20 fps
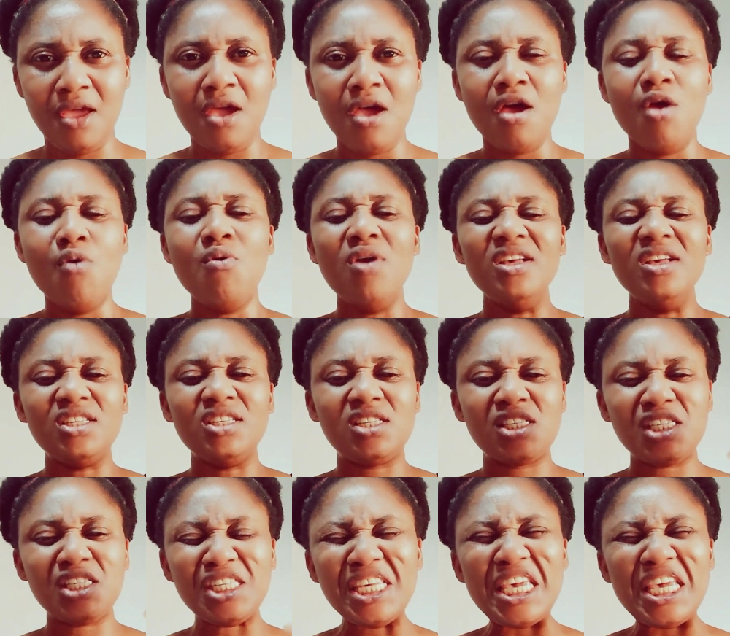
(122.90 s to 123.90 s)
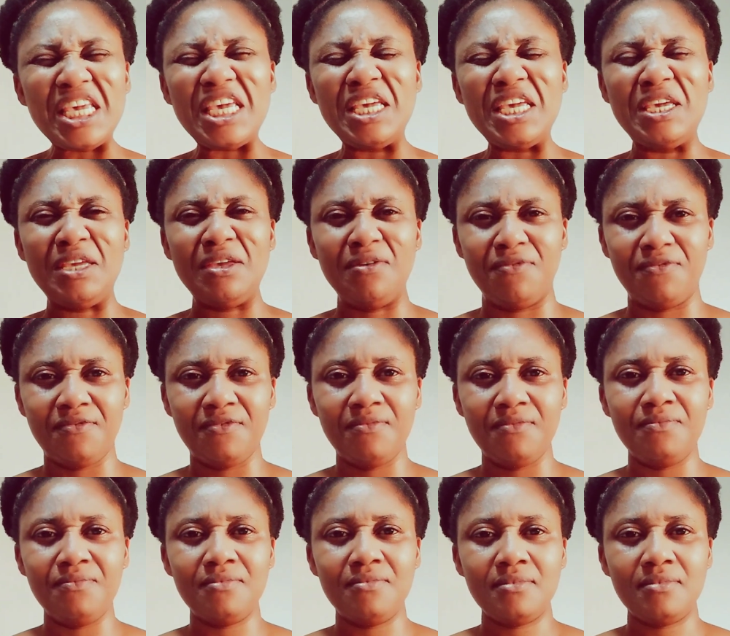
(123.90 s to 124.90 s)
Receive
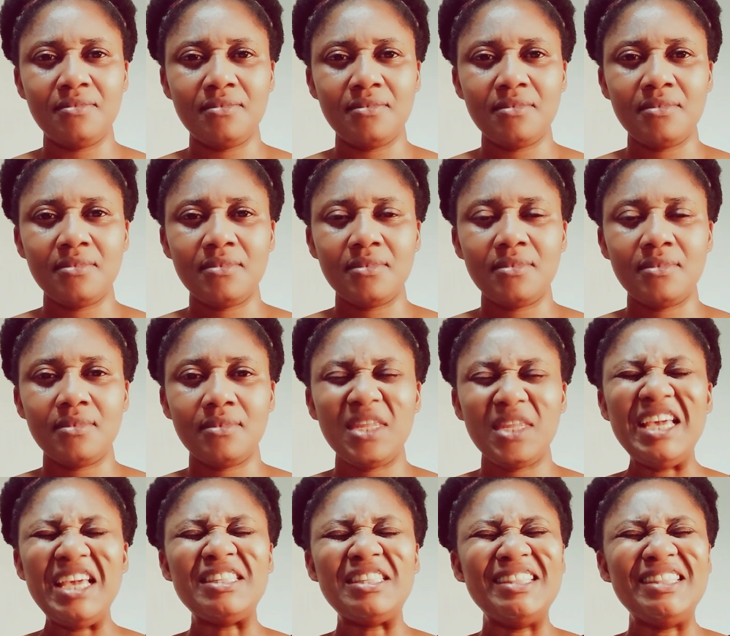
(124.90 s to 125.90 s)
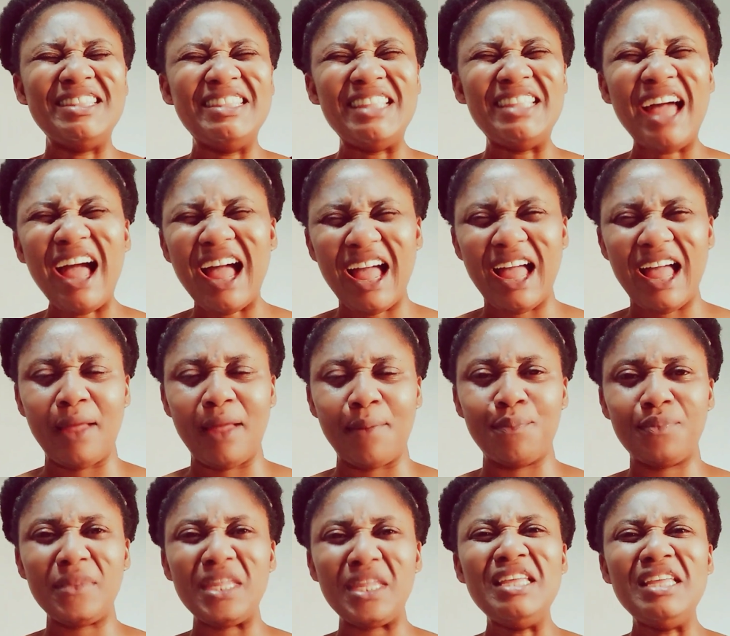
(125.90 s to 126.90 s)
it now.
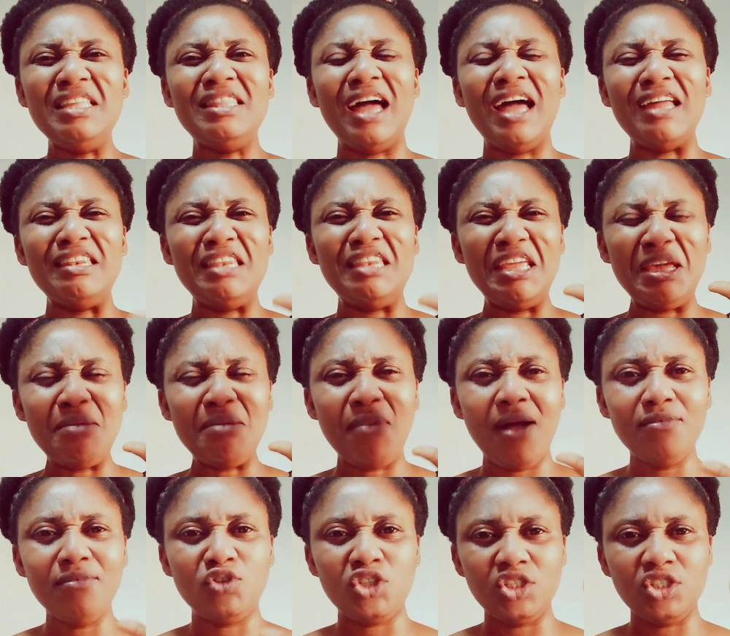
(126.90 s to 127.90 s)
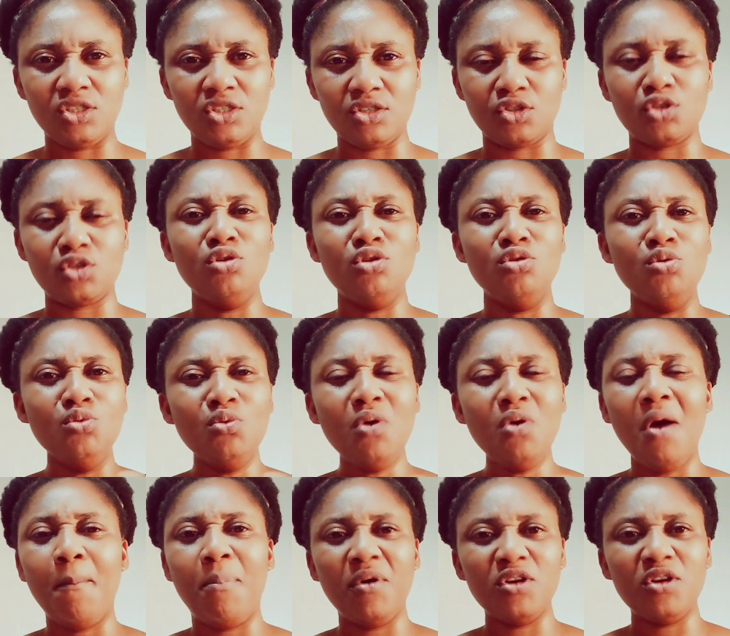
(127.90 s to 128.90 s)
In the name of Jesus. New
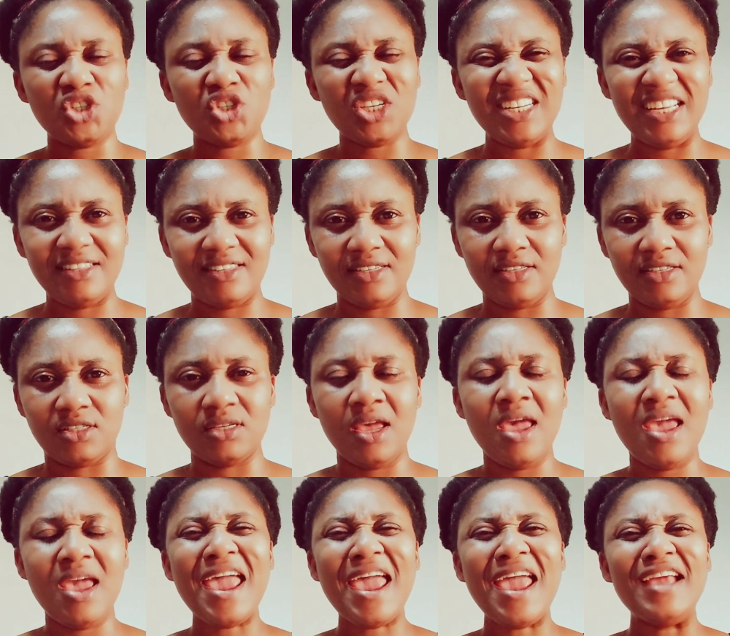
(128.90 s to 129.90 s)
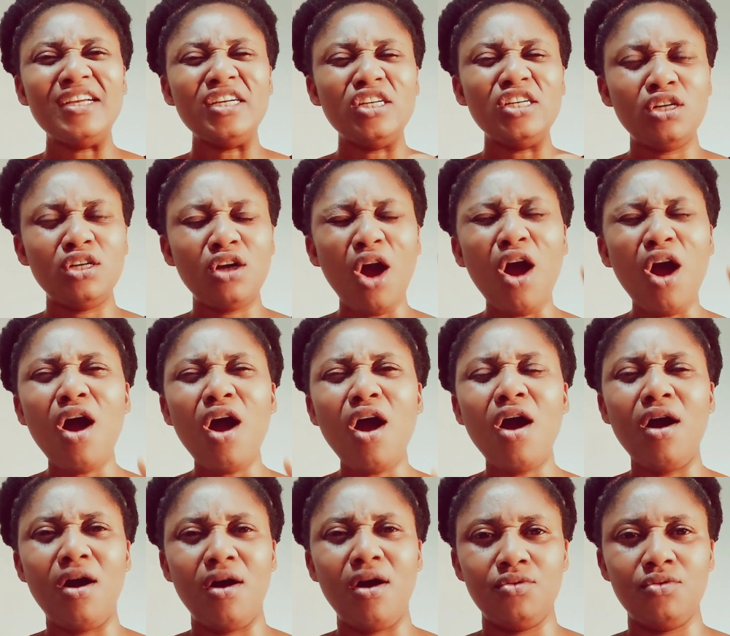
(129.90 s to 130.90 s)
opportunities. And
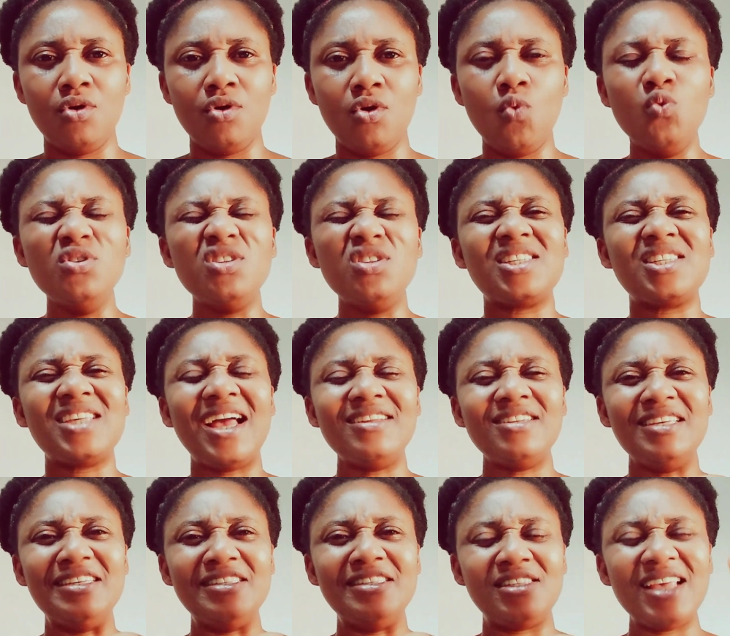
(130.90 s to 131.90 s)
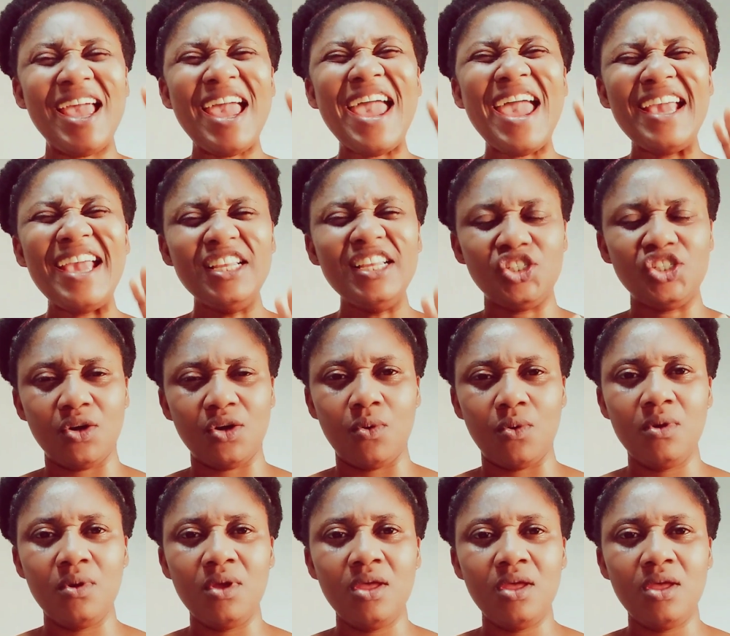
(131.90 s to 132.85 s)
God will send his angel.